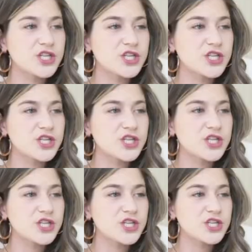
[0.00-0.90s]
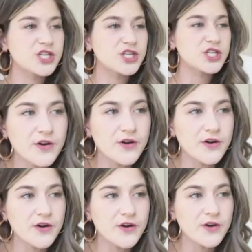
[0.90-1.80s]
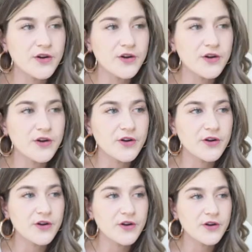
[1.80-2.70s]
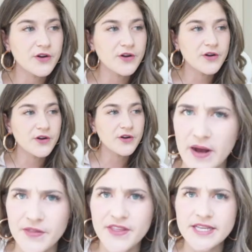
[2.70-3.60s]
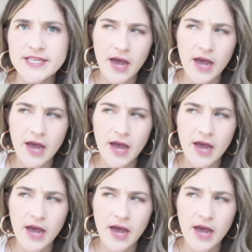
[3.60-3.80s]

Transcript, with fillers: new YouTube documentary? I got a few DMs about this.